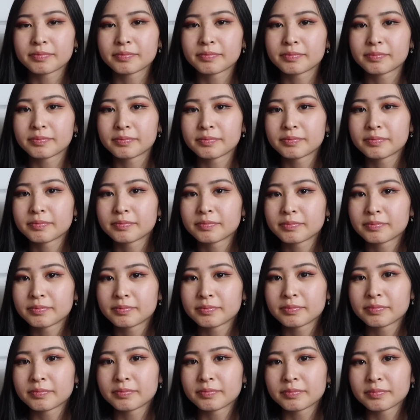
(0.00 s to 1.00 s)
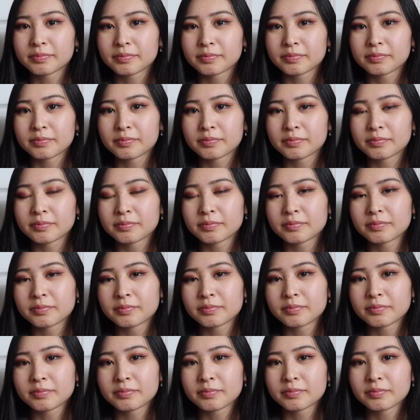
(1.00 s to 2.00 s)

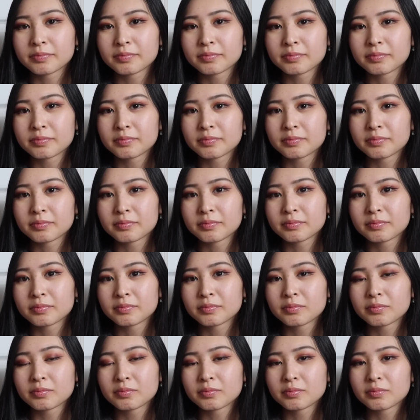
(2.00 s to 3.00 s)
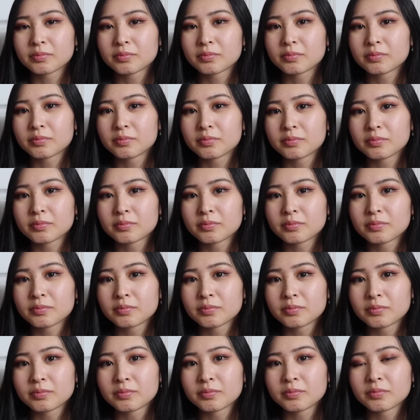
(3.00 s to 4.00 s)

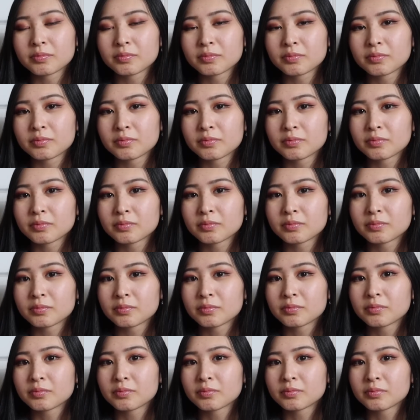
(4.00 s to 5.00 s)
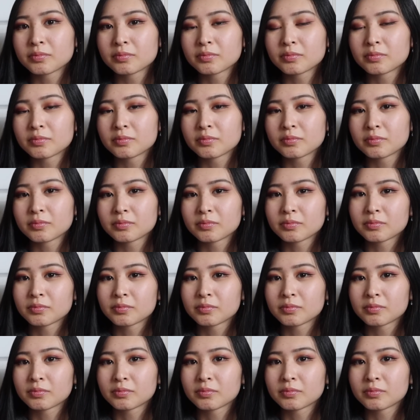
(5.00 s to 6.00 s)

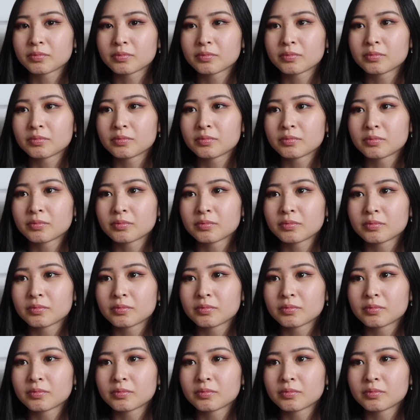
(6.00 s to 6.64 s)
[no speech]